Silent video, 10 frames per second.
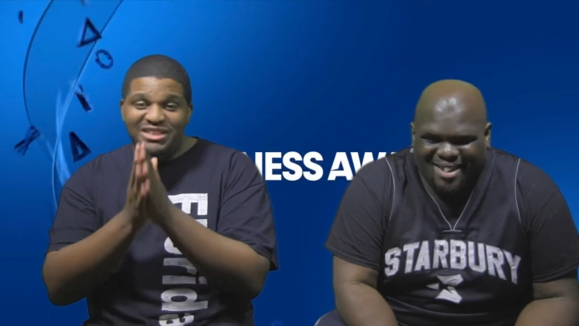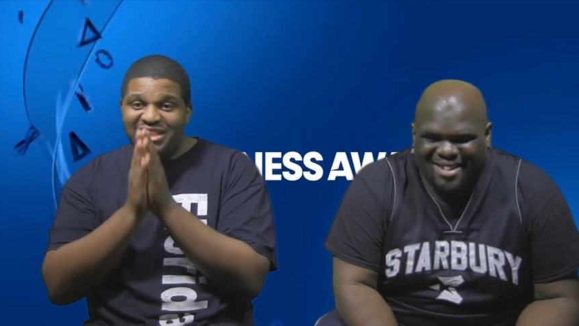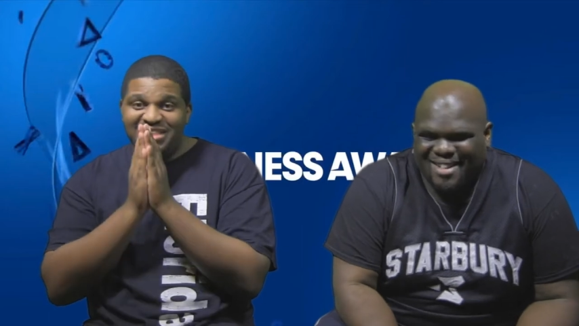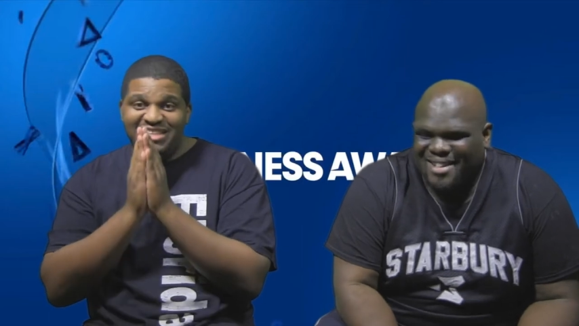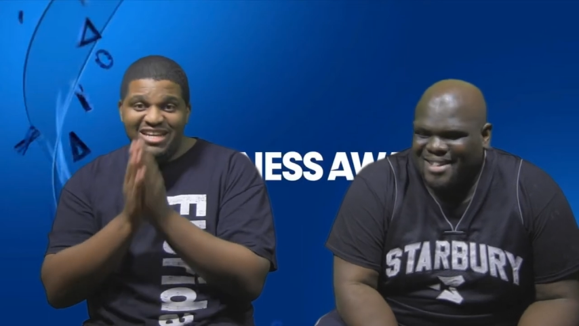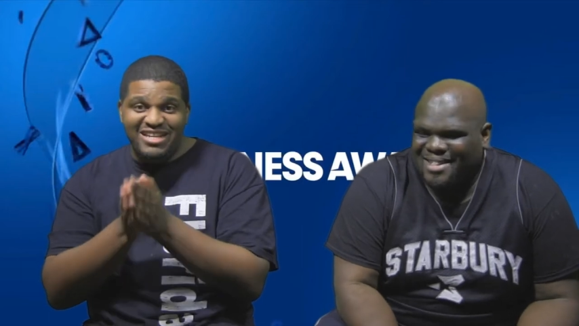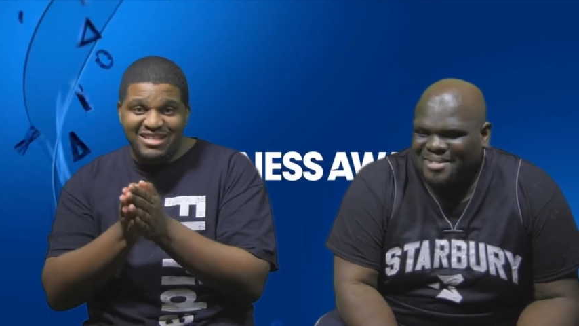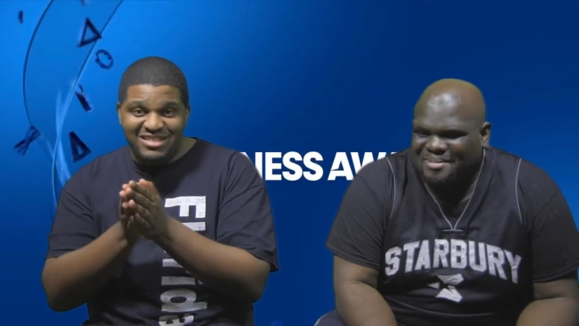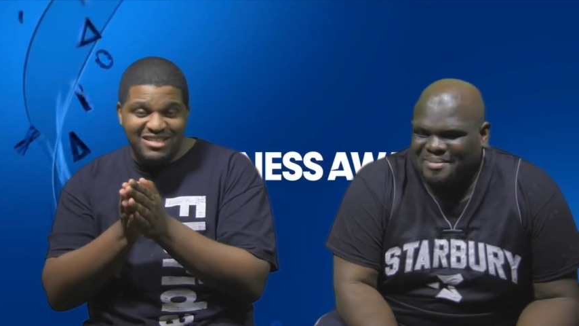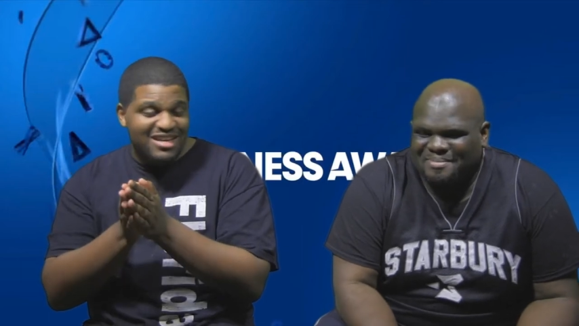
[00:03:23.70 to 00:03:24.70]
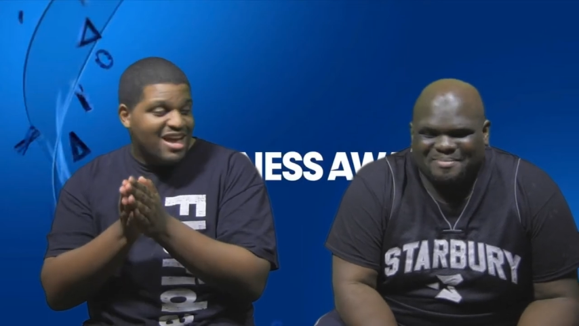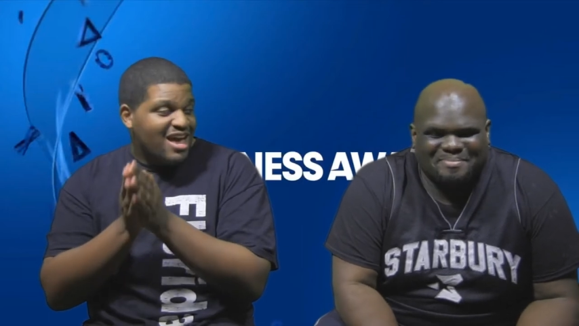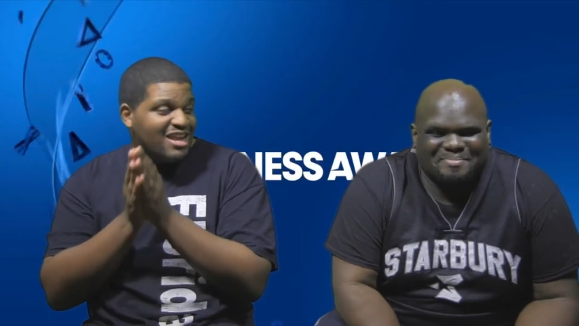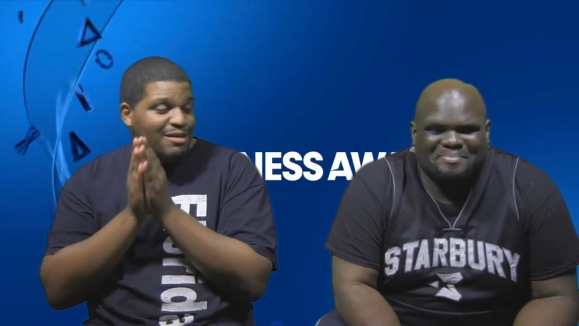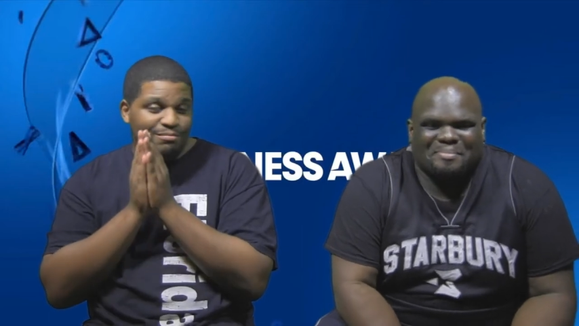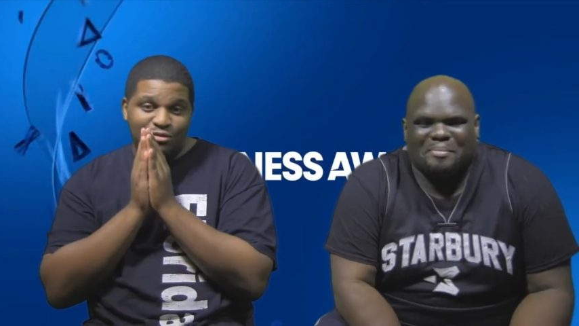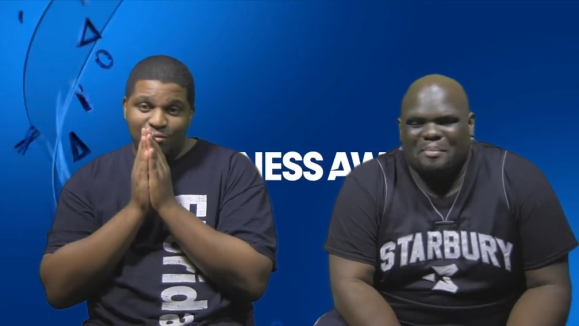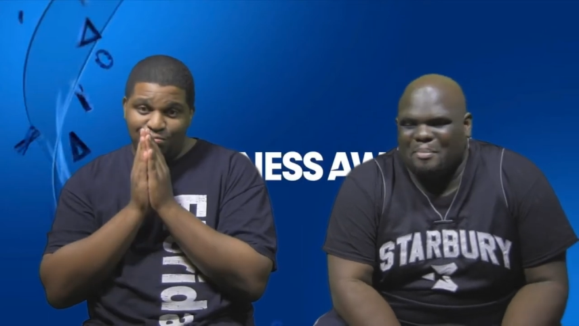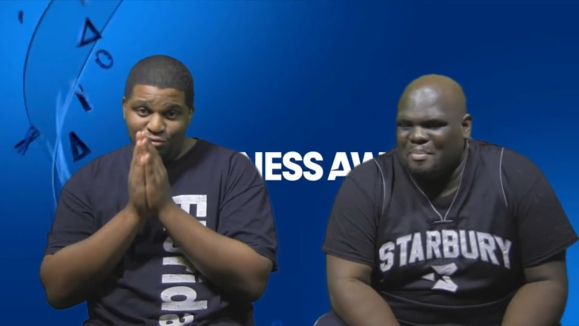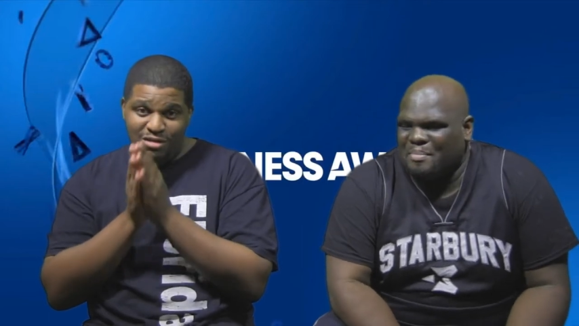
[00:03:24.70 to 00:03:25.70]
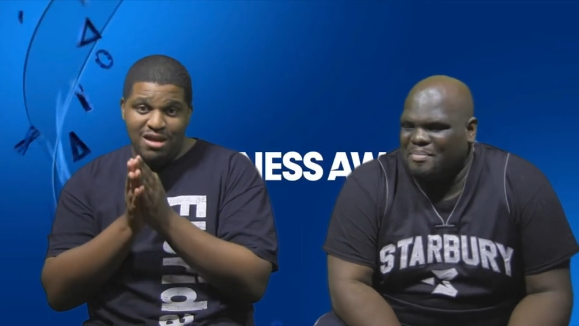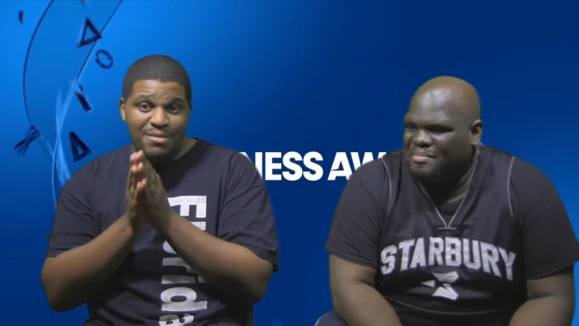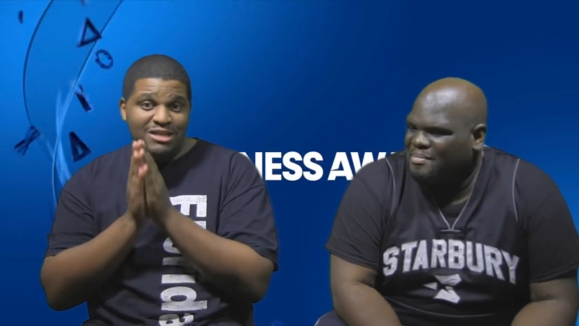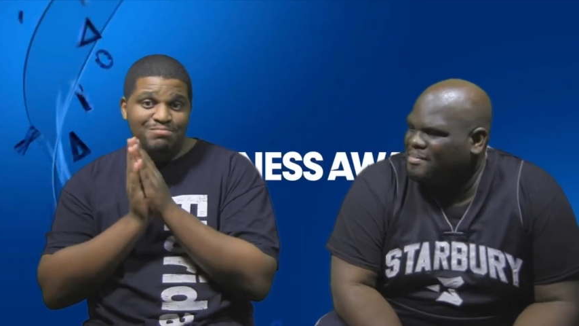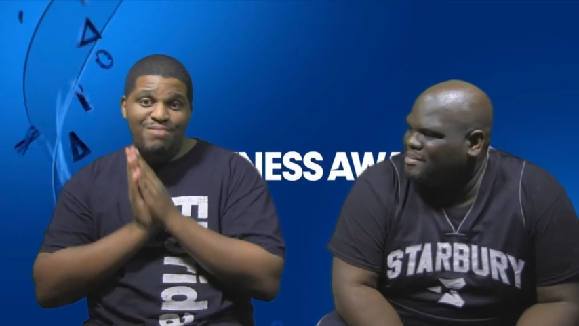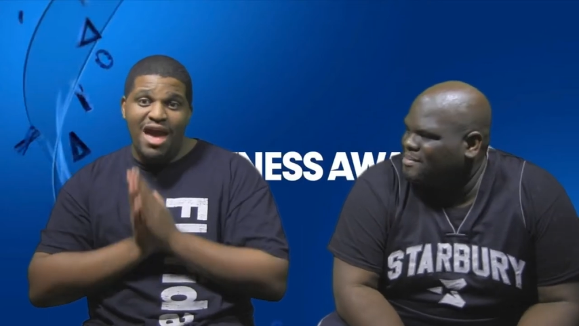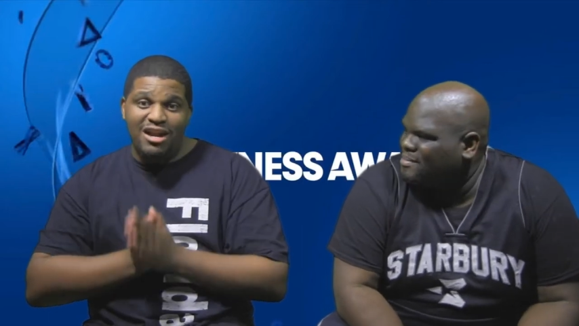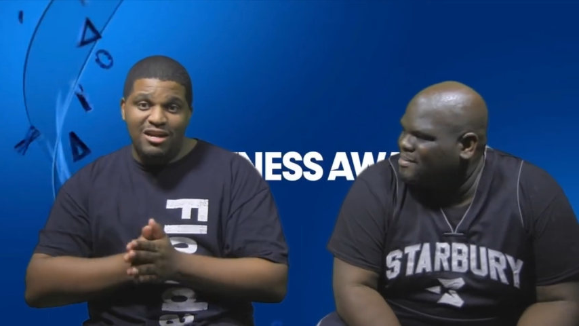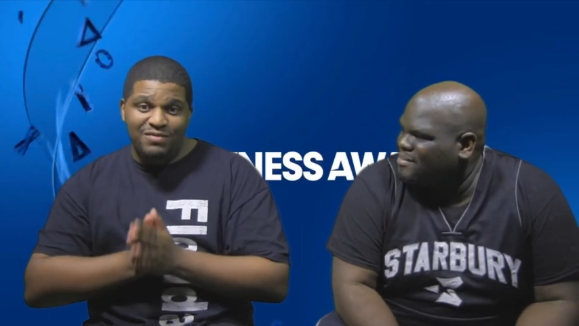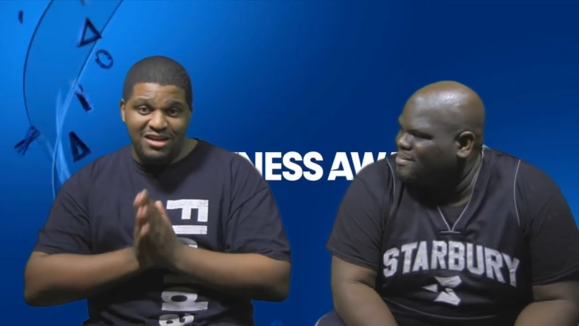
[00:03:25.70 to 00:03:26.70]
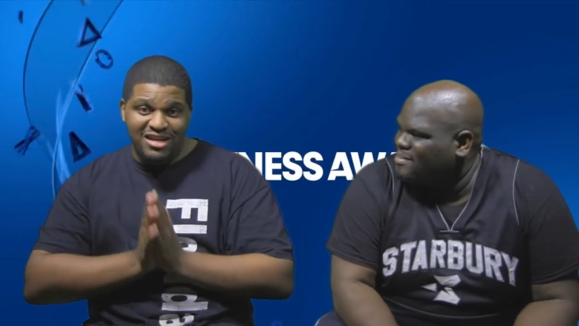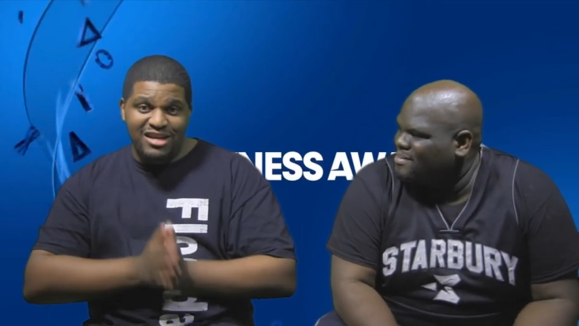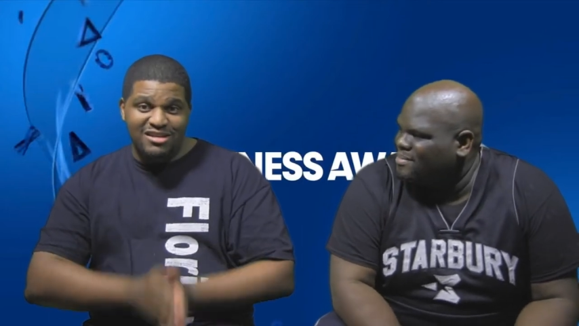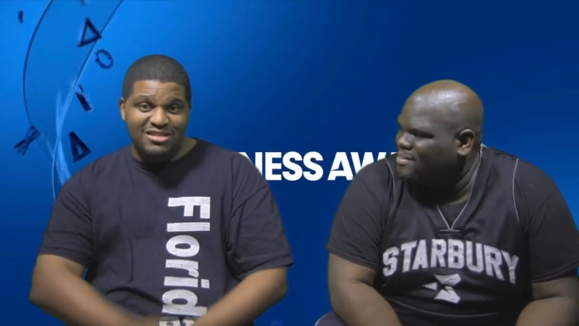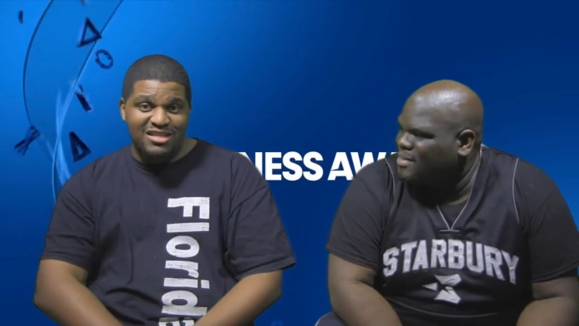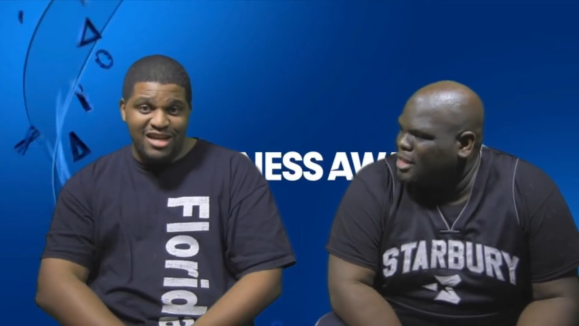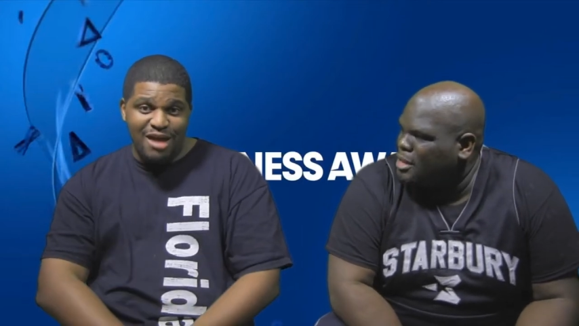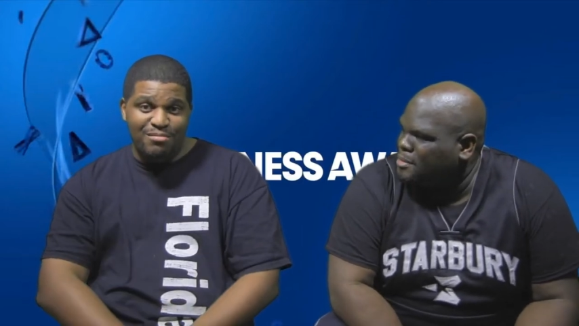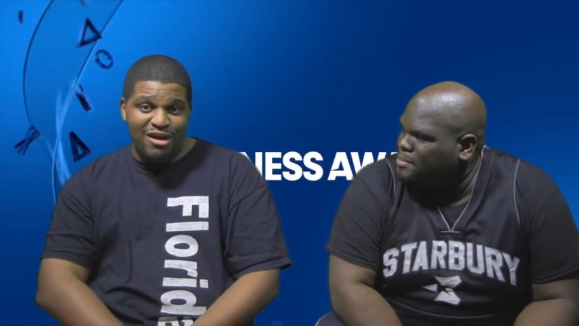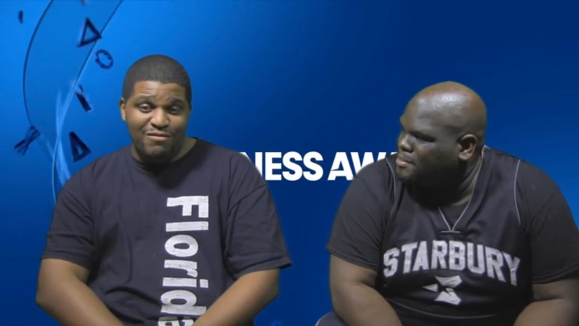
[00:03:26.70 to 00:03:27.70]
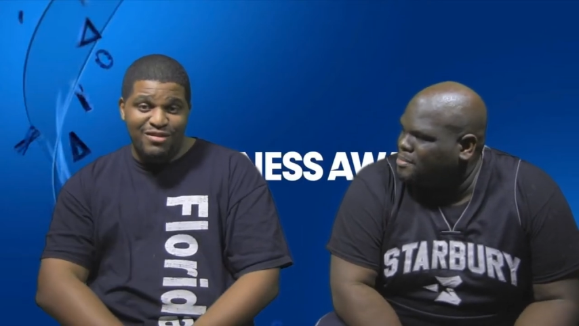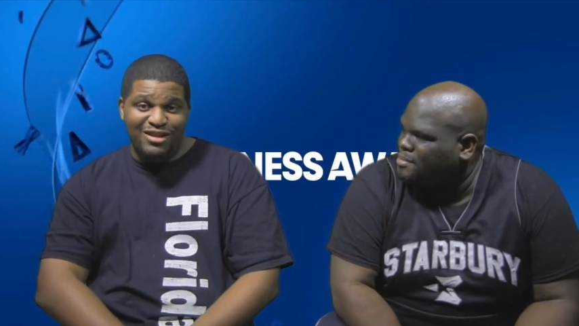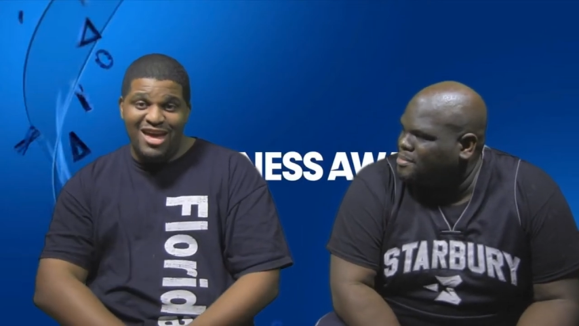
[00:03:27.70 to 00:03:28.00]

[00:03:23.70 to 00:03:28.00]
Speaker 1: but you didn't. And I'm supreme. I mean, it's bad enough the DLC I bought for the